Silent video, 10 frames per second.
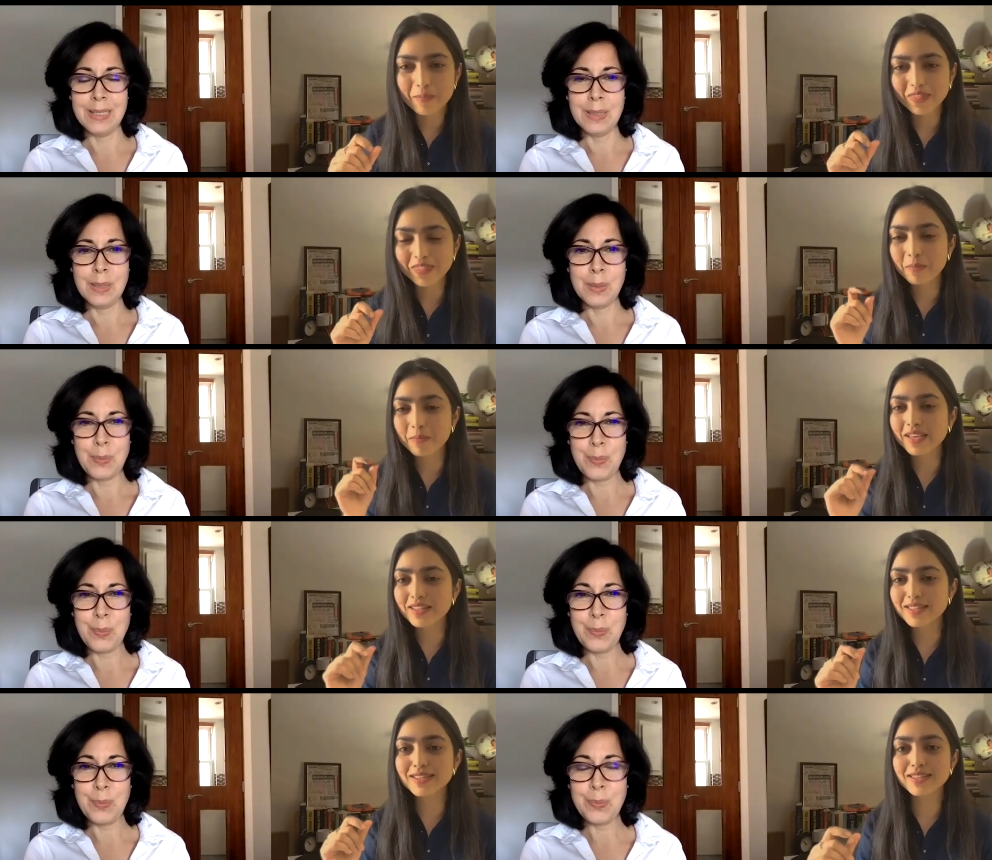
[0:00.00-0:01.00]
Speaker 1: But the
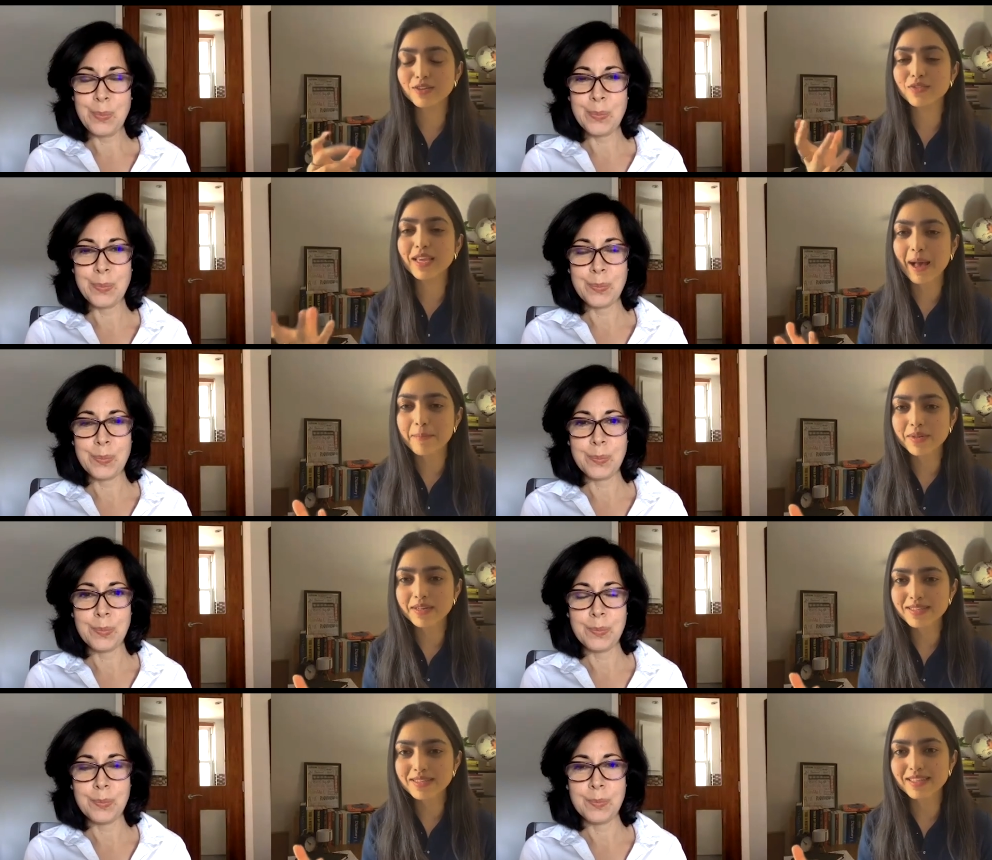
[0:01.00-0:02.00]
basis of the
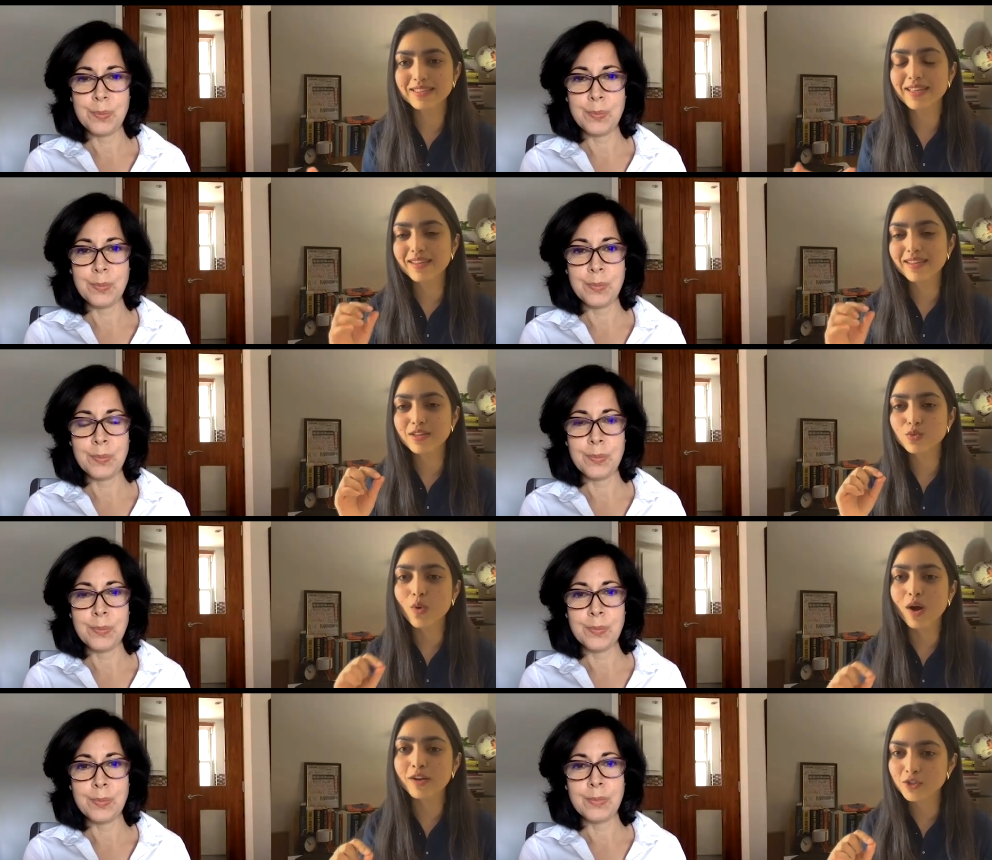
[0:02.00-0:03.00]
happiness is that there is
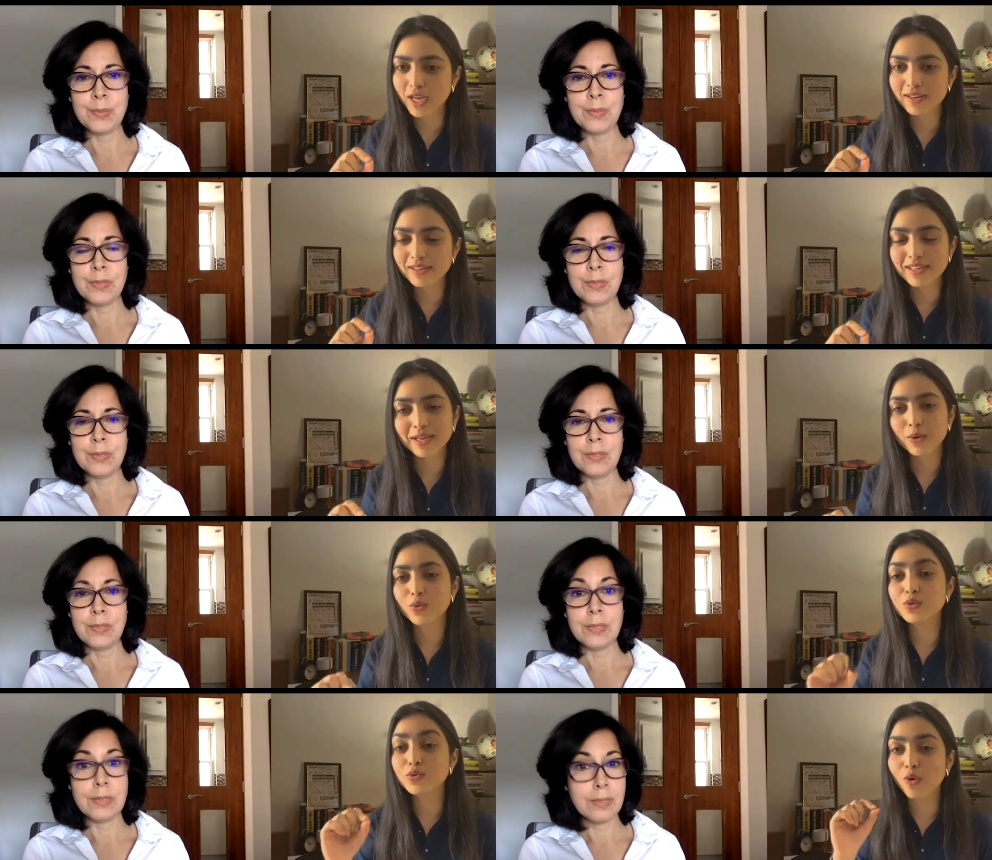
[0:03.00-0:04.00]
one child
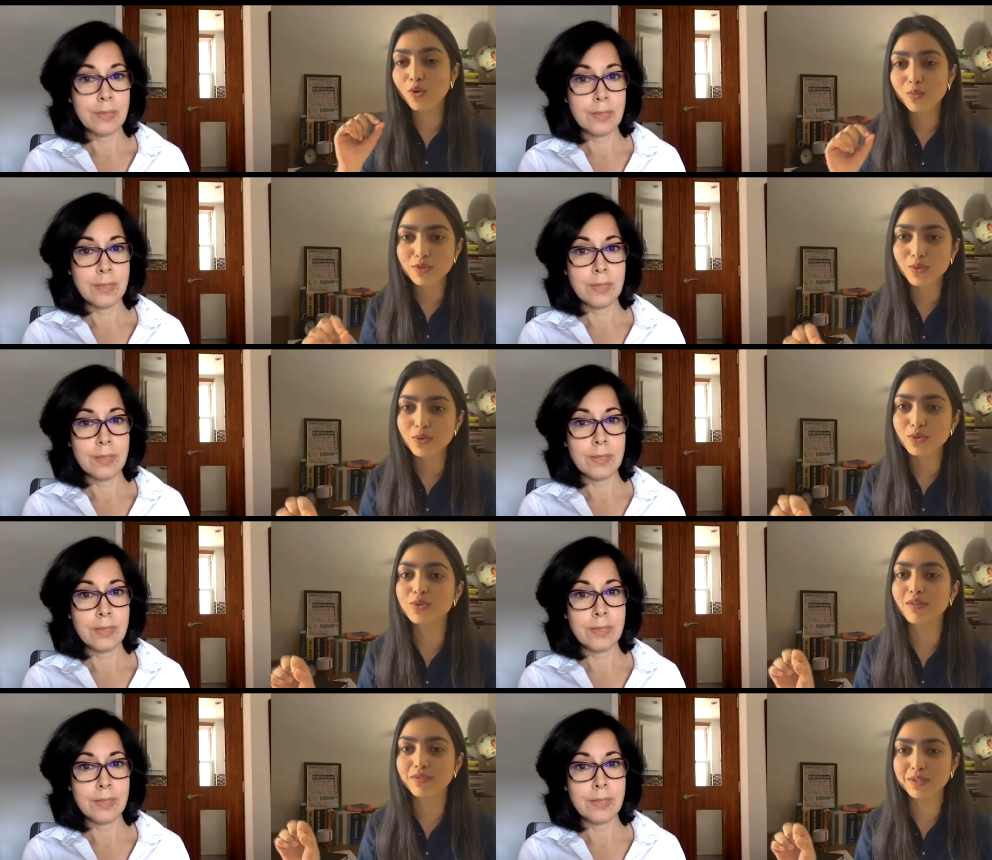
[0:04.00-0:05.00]
who's always going to
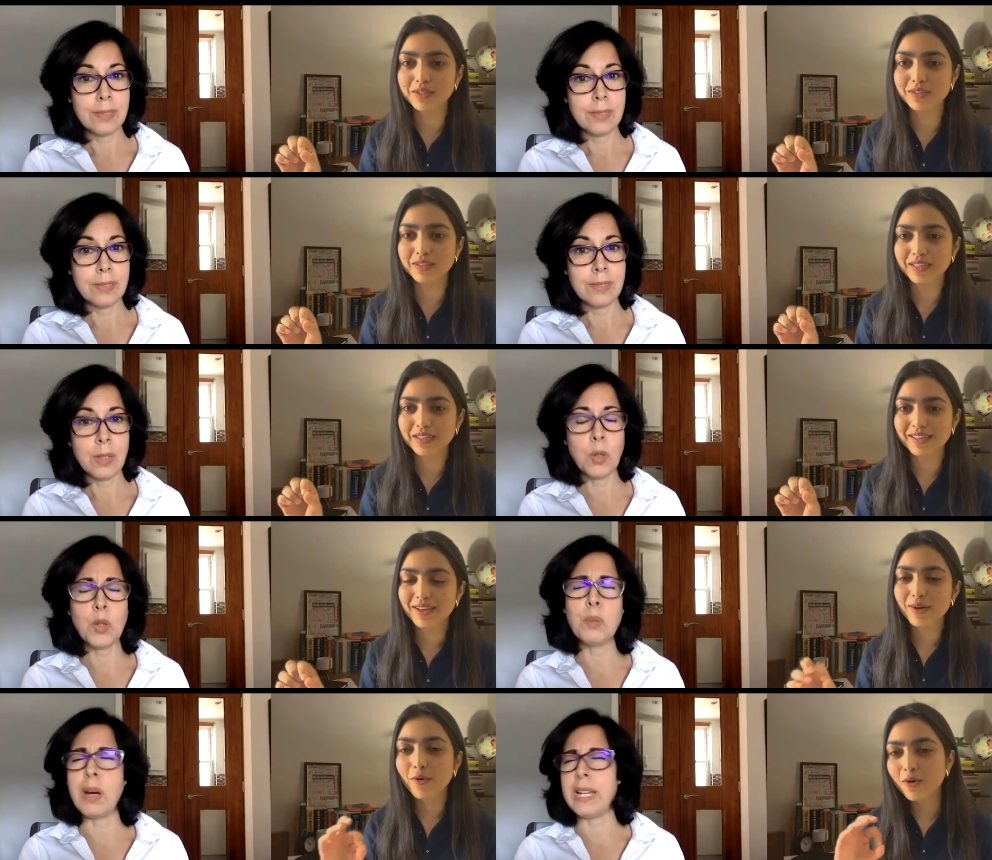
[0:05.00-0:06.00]
suffer.
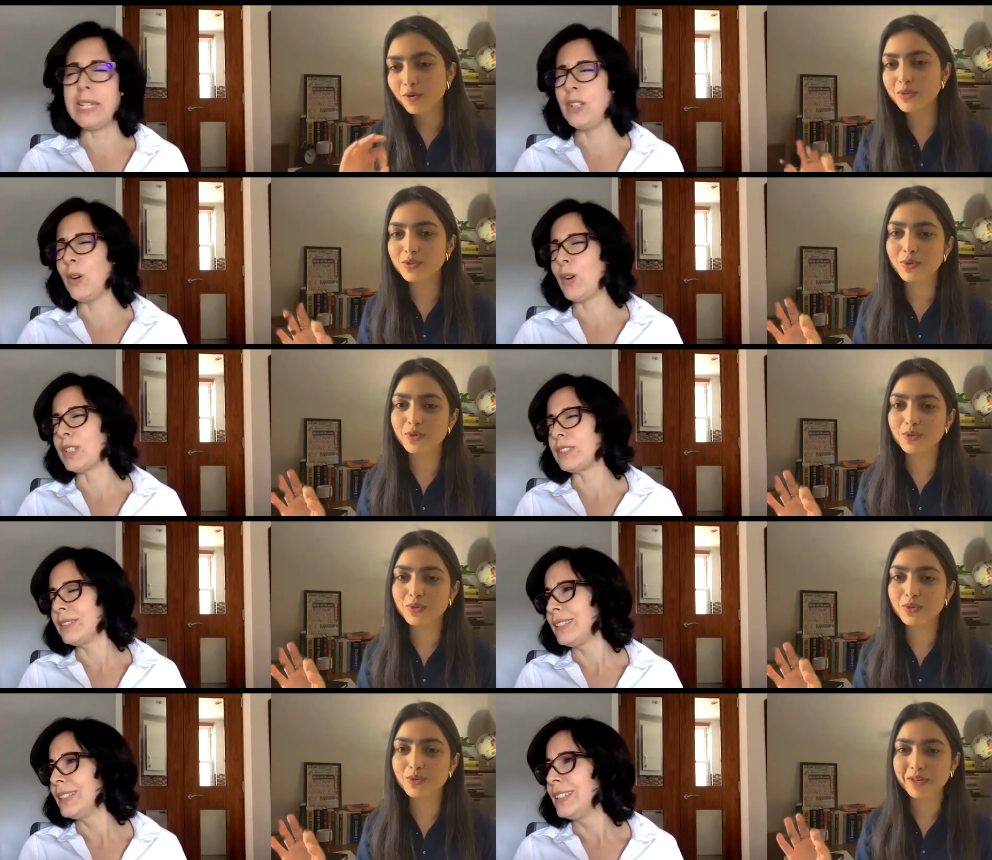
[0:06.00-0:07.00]
Speaker 2: Oh my always God. Always going to
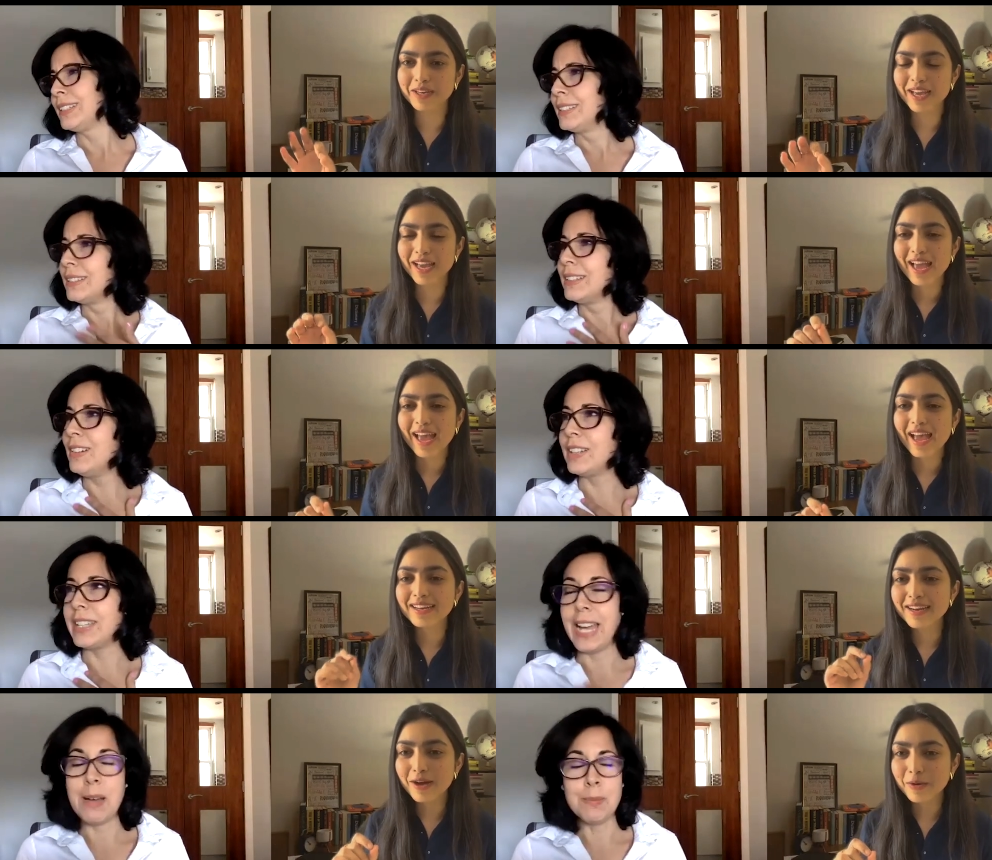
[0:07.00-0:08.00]
suffer. Okay, and
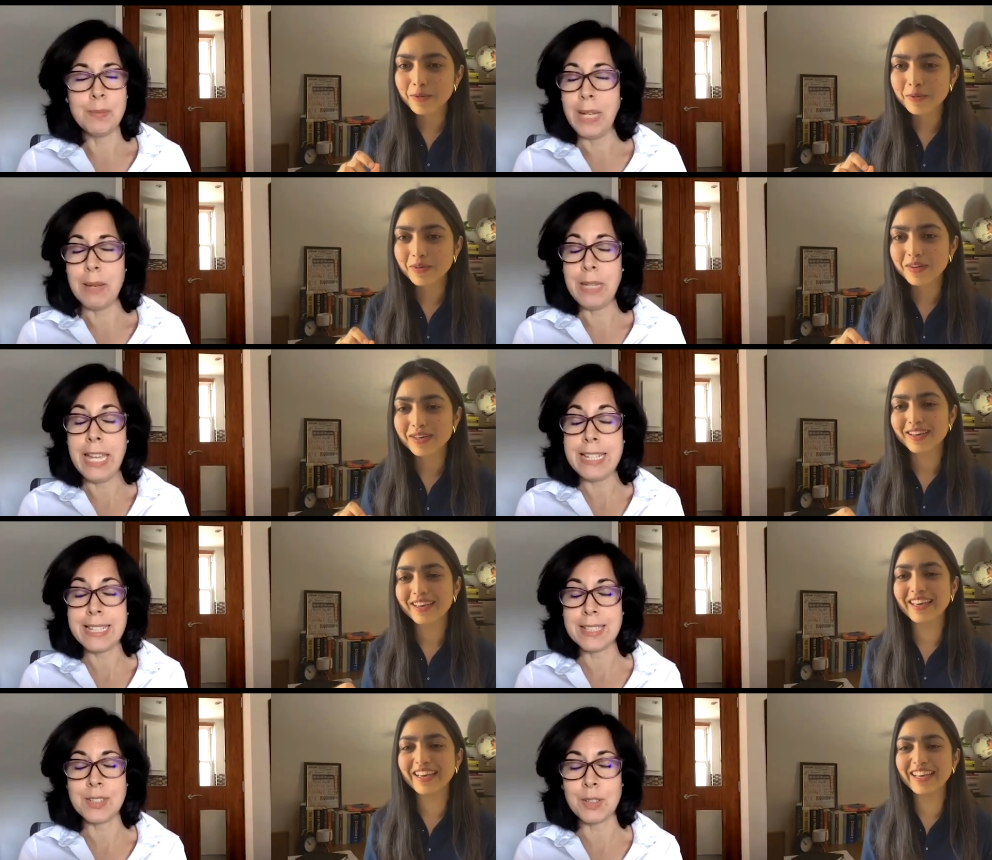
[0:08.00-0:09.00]
now, I'm, I'm
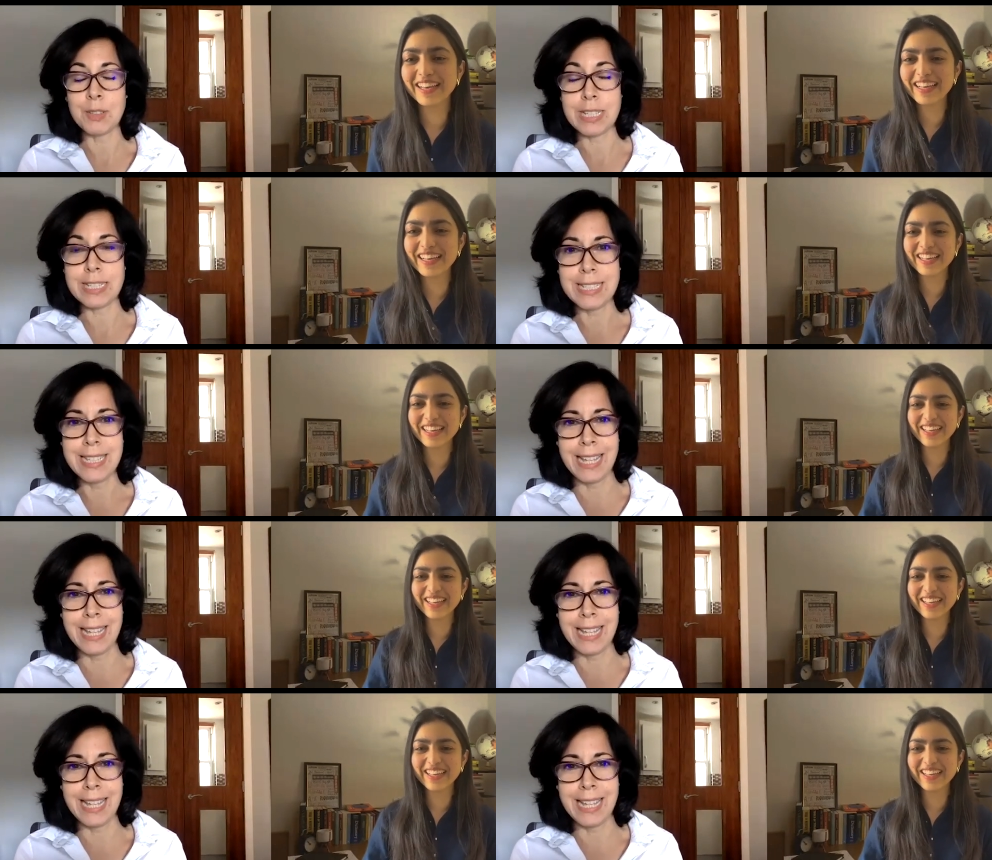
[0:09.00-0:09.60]
hating this already.